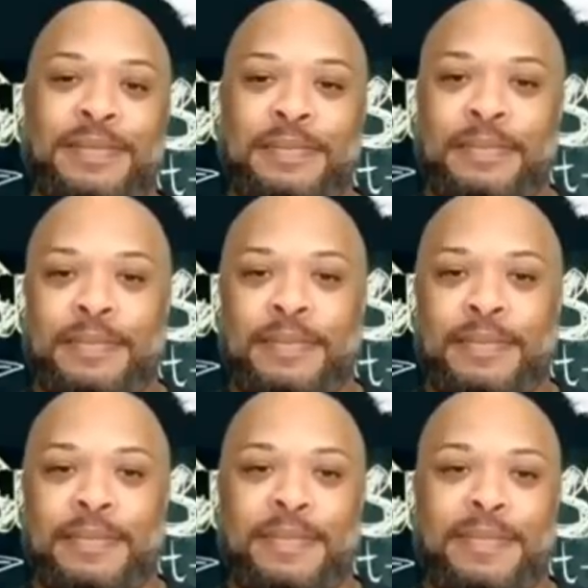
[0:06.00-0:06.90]

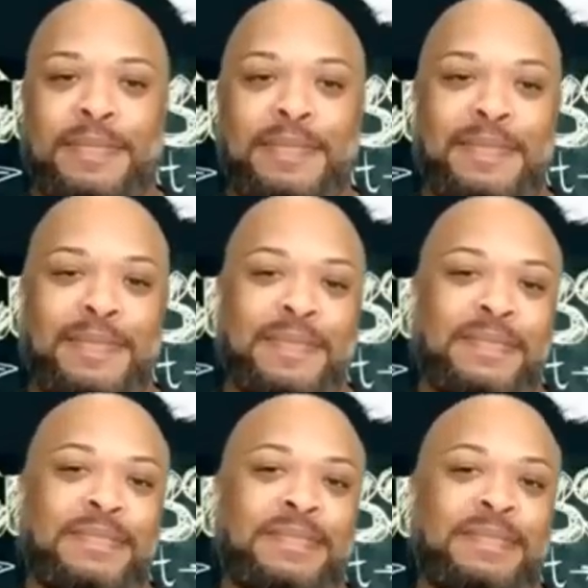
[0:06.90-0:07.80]

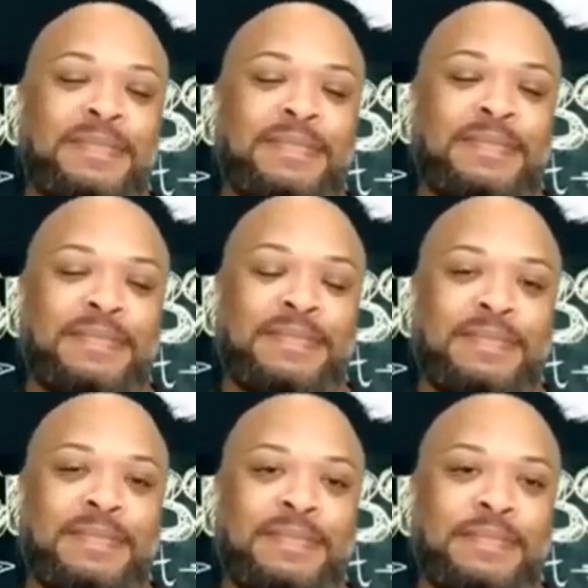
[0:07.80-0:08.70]

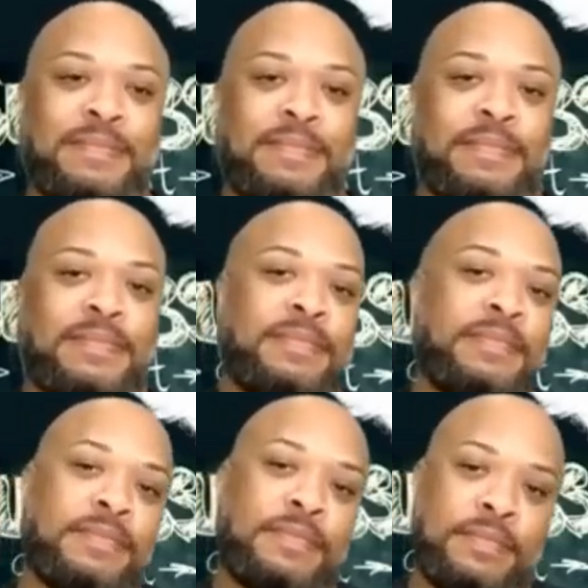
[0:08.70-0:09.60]

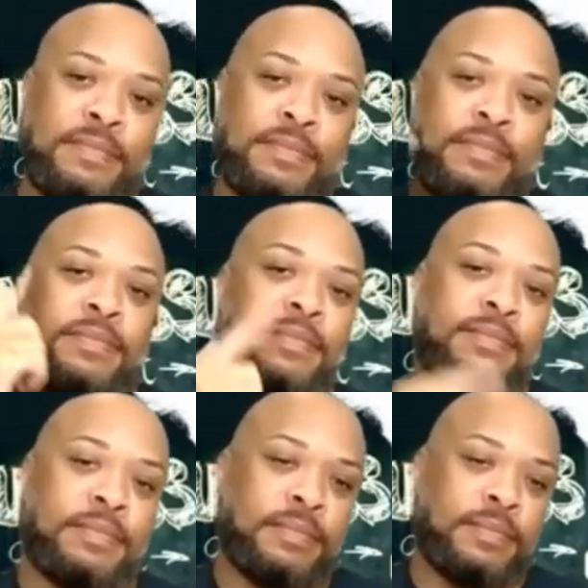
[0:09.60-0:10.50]

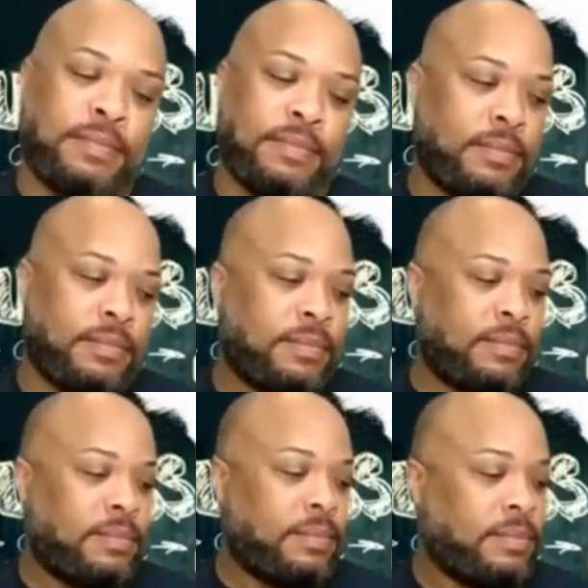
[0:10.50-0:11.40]

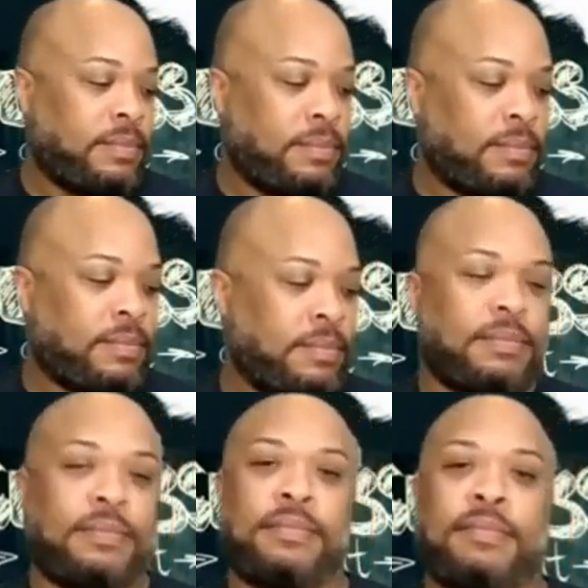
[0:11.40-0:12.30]

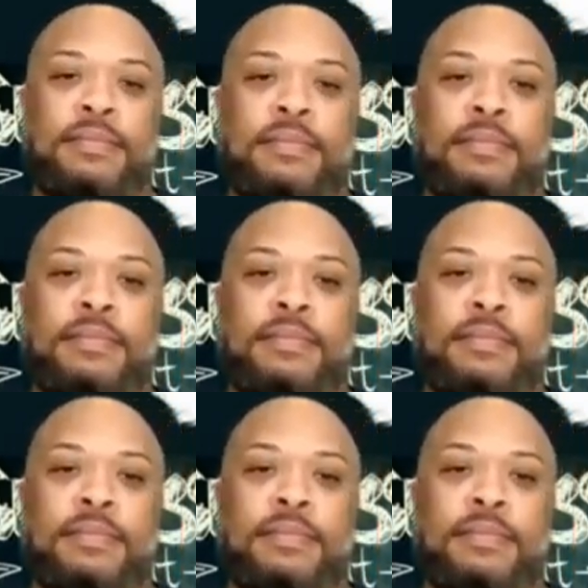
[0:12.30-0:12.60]
No words are spoken by the person on screen.